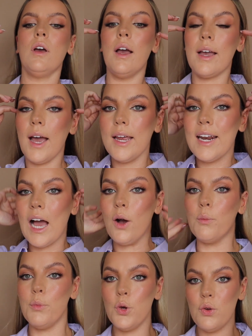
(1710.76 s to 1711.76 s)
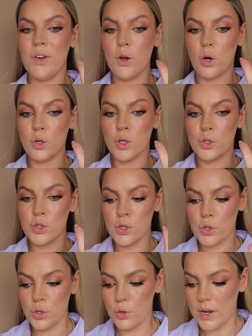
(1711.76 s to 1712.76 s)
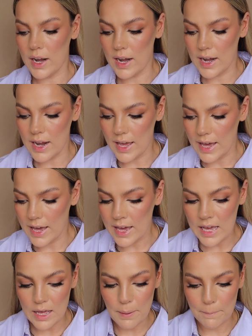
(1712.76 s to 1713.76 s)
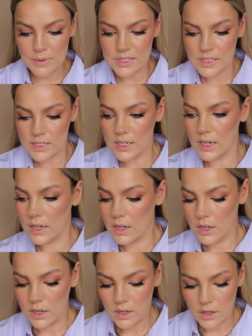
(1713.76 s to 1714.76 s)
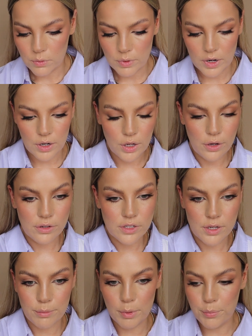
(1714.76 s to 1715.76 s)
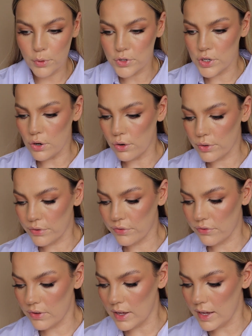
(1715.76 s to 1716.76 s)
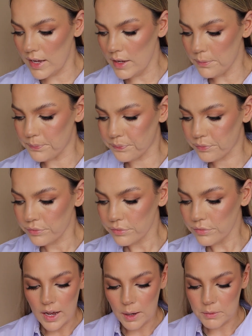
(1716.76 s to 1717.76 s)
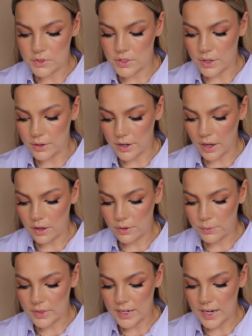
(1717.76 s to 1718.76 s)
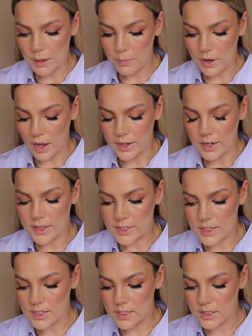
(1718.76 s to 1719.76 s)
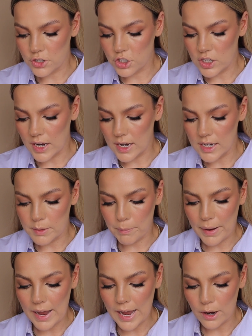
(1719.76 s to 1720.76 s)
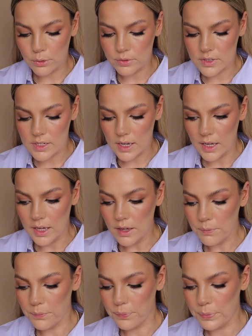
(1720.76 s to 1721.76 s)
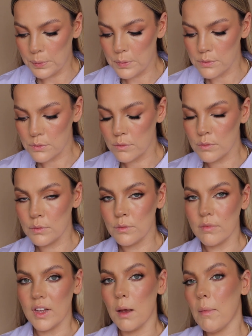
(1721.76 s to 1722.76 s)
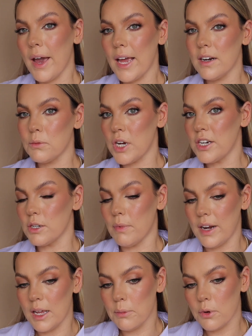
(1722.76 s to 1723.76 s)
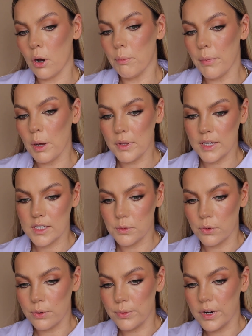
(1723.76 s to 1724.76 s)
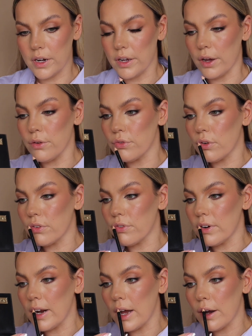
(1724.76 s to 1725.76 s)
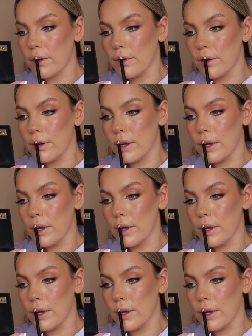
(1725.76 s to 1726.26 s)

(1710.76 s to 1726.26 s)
Okay, now moving on to lips. We're going to use some Bodyography. So I'm going to go in with the lip liner. This is in the shade Pouty. I might end up changing my lip combo, but this is what we're going to go for now.